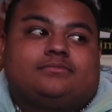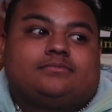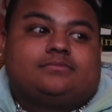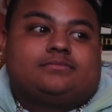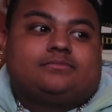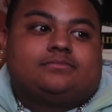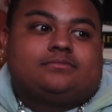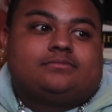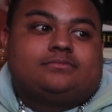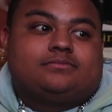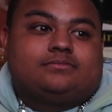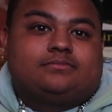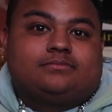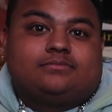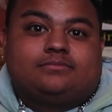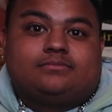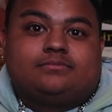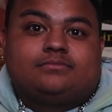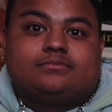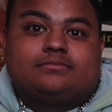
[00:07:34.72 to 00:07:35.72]

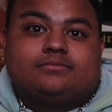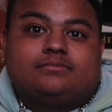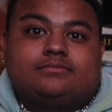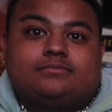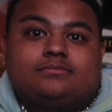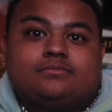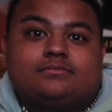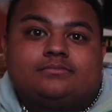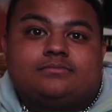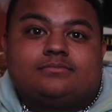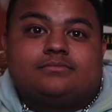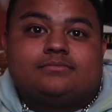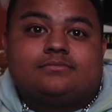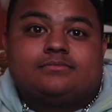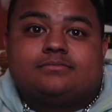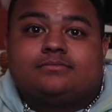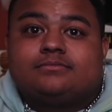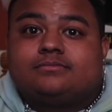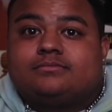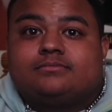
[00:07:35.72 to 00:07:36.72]

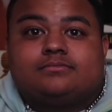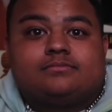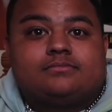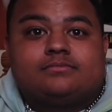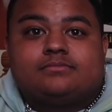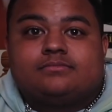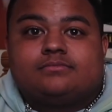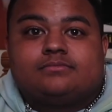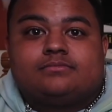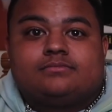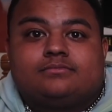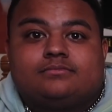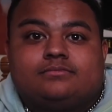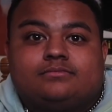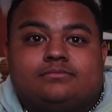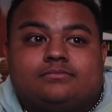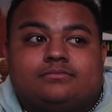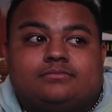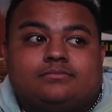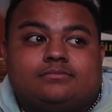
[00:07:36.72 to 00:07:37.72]

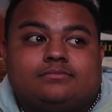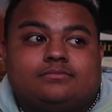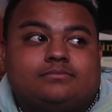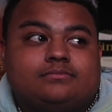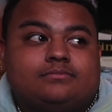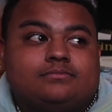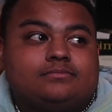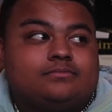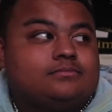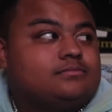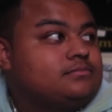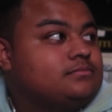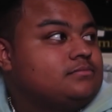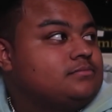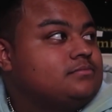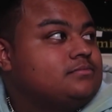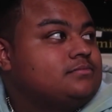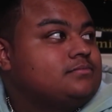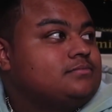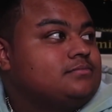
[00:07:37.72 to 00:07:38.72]

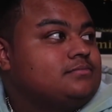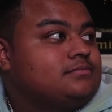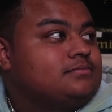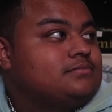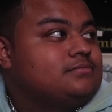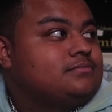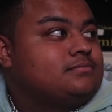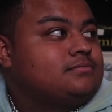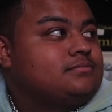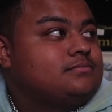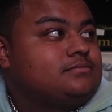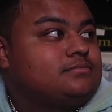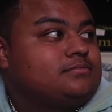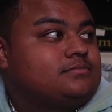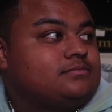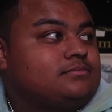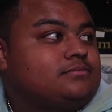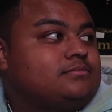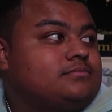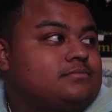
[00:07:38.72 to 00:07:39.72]

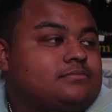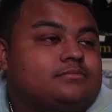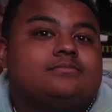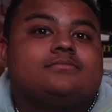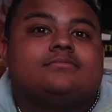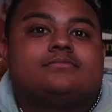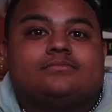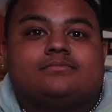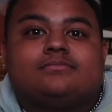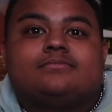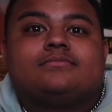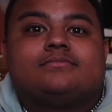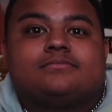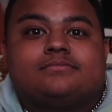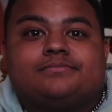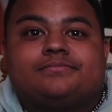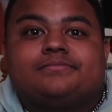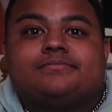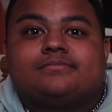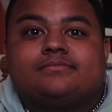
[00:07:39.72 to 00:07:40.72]

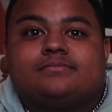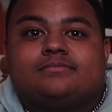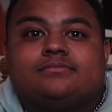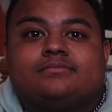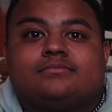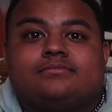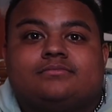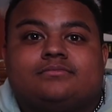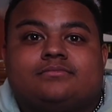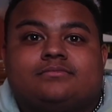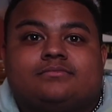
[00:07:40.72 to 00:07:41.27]
This person isn't speaking.